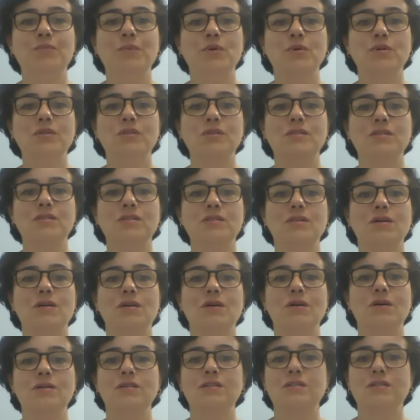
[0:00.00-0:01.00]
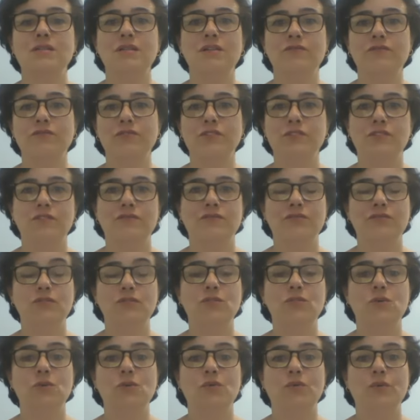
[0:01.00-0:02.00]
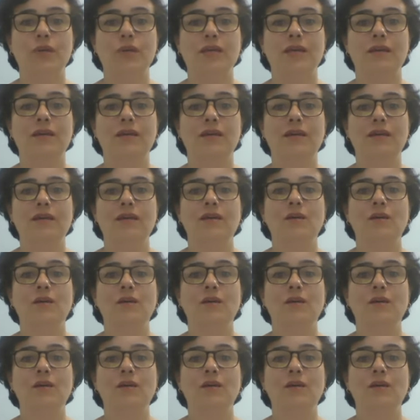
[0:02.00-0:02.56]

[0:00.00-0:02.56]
post or surface of a doorway,